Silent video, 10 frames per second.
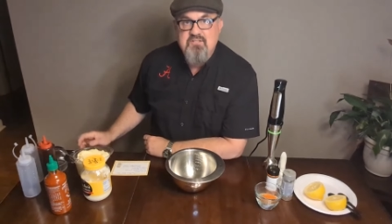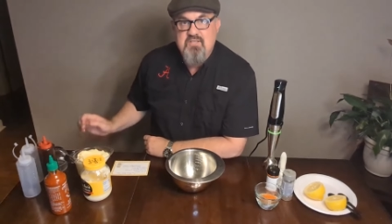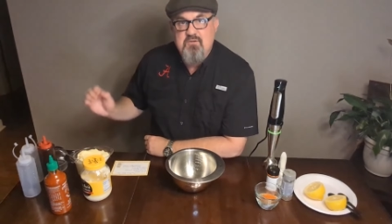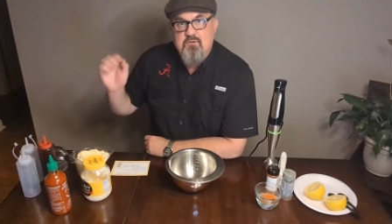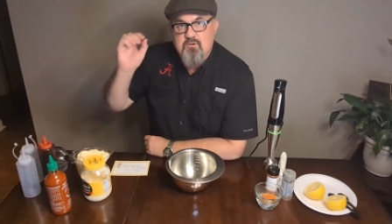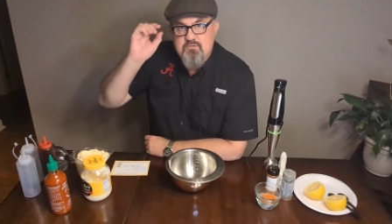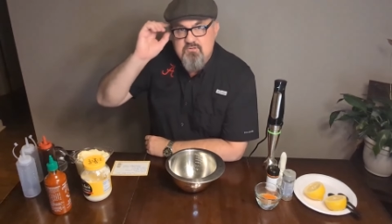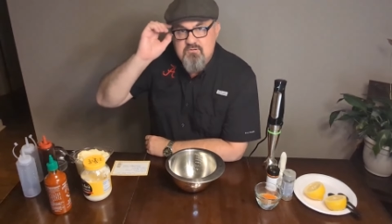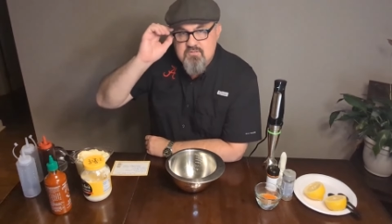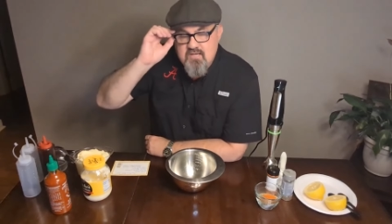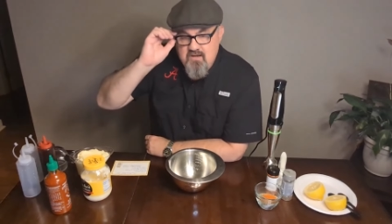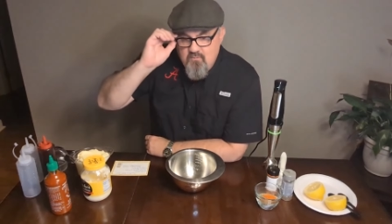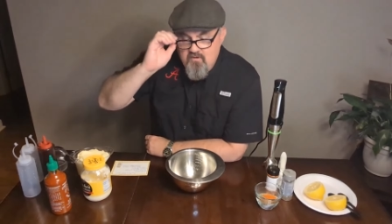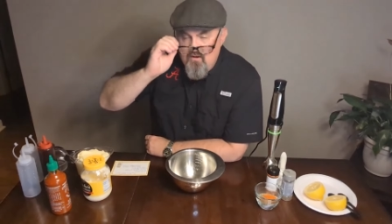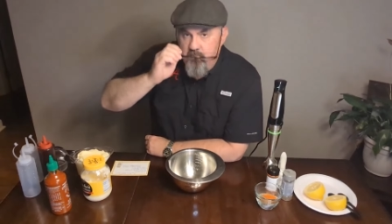Southern Cruisers. Here
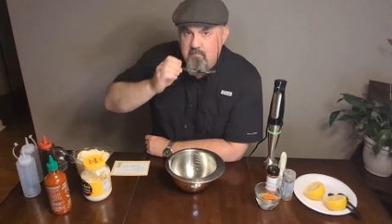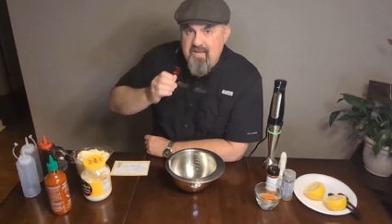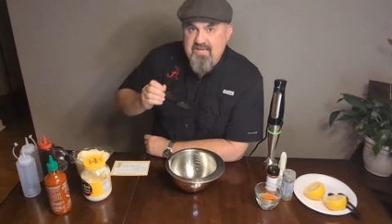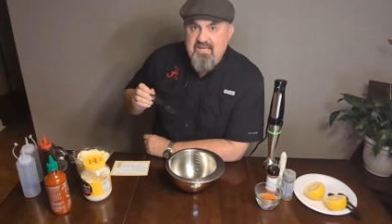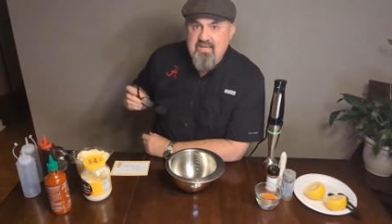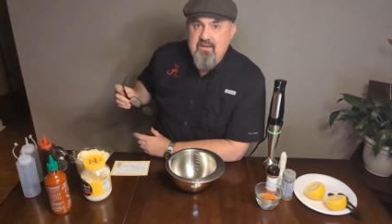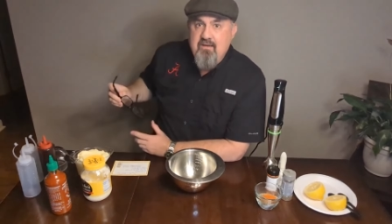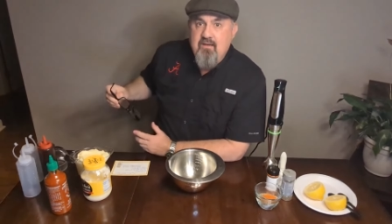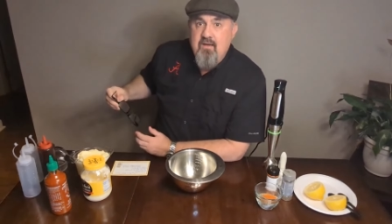we are making